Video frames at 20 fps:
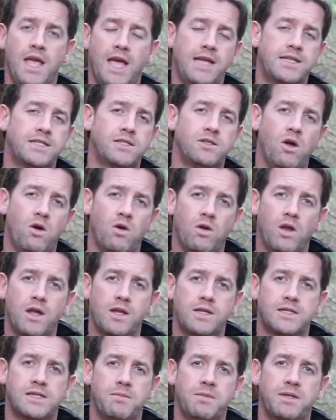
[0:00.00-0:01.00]
It's not
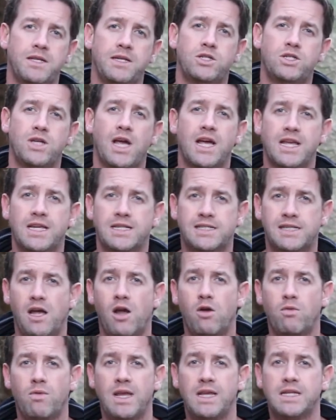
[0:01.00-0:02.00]
like some of these jackets that
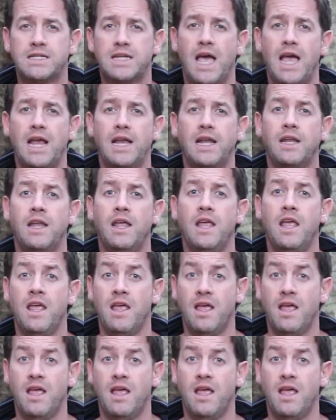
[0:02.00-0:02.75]
are retailing.